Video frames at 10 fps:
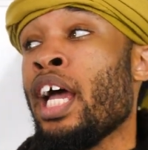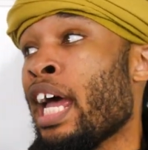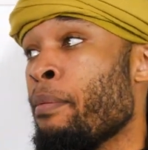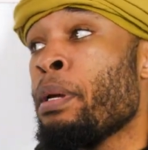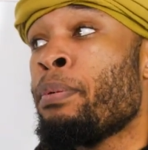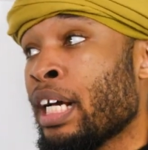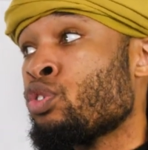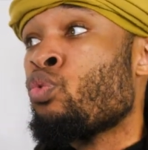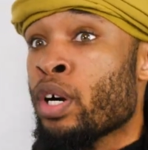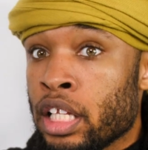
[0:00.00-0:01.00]
and people
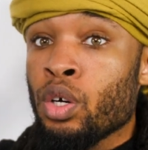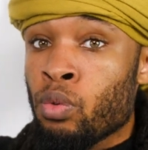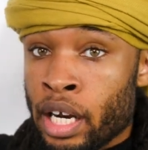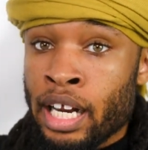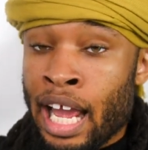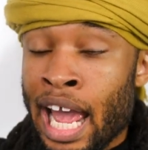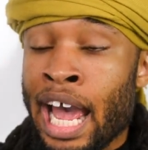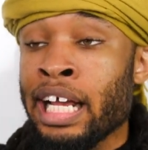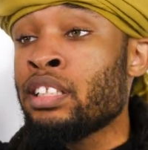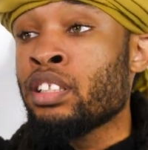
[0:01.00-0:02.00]
that's really running
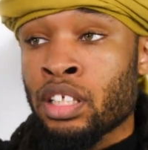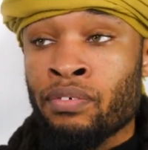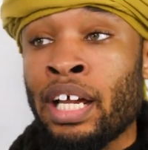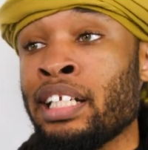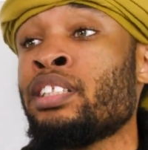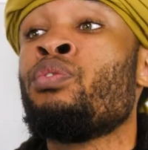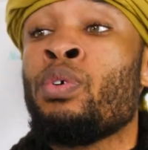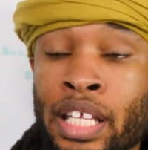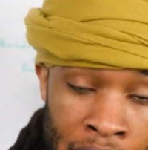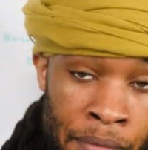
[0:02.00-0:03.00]
ads and stuff like this and
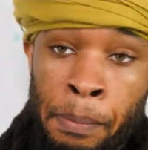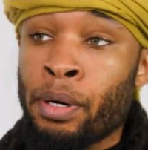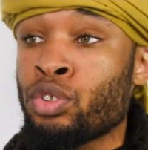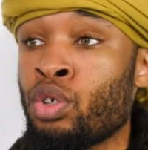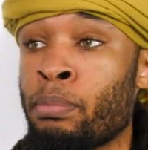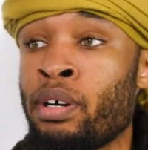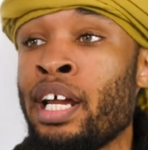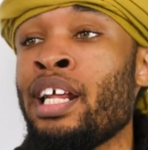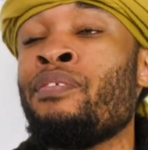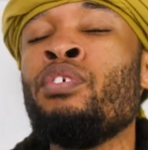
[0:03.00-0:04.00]
really have a personal
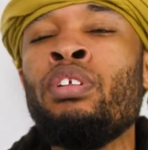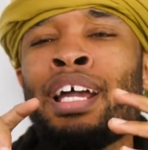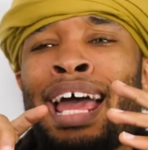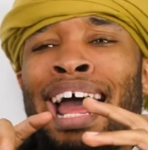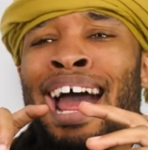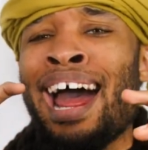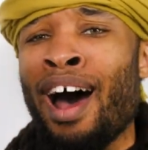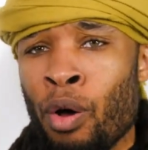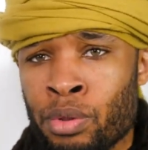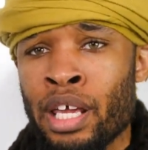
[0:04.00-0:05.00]
brand. If you look at
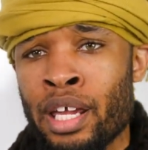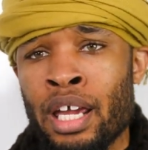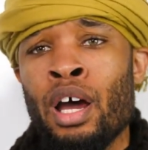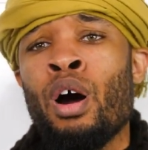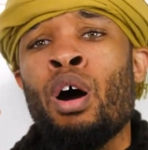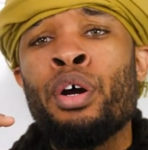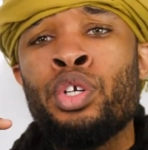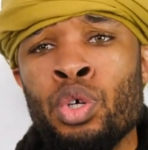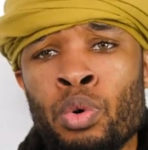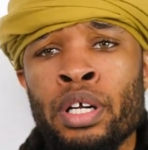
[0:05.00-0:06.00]
how they are
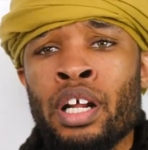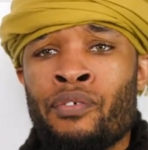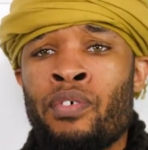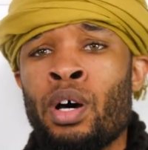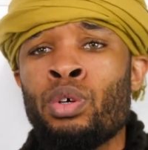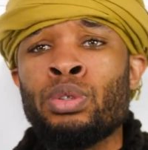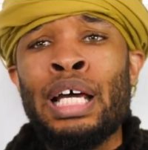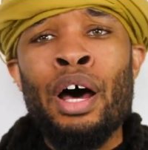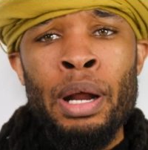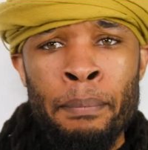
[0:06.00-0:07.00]
doing their funnels,
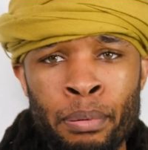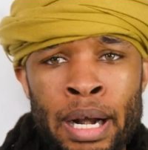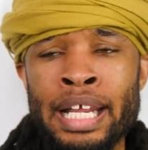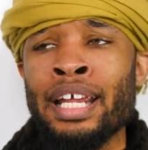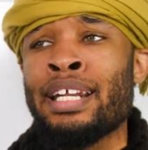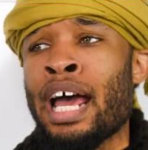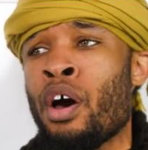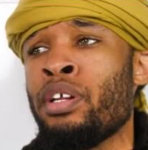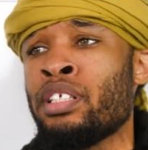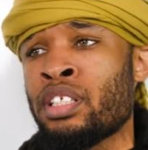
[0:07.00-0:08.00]
how they're breaking
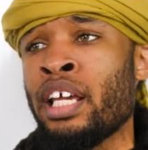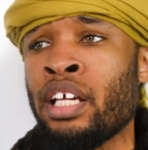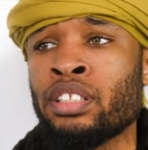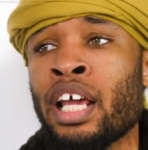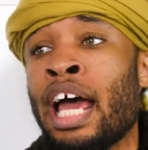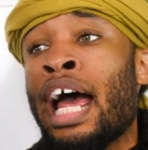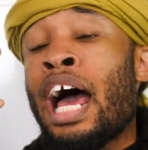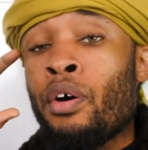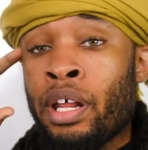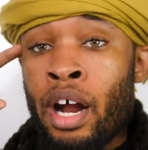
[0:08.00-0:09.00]
down these things,
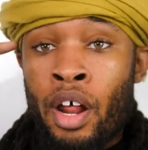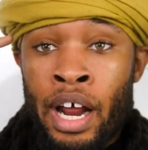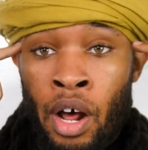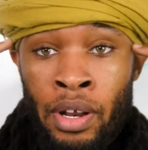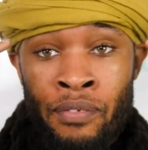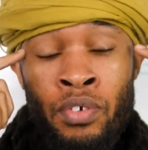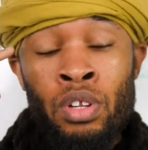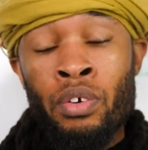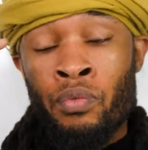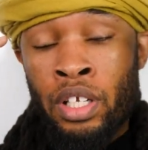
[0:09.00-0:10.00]
if
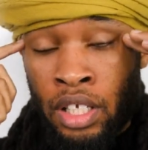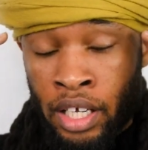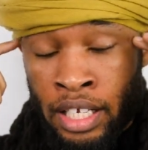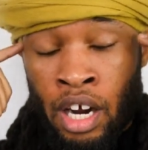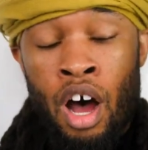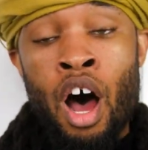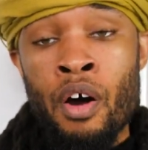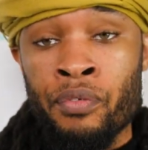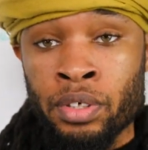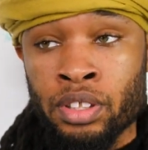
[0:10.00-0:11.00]
you really look at their
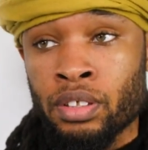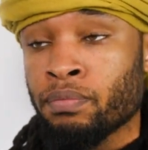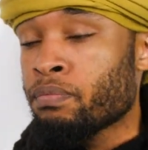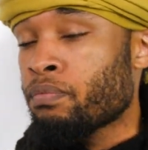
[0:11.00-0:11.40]
offers,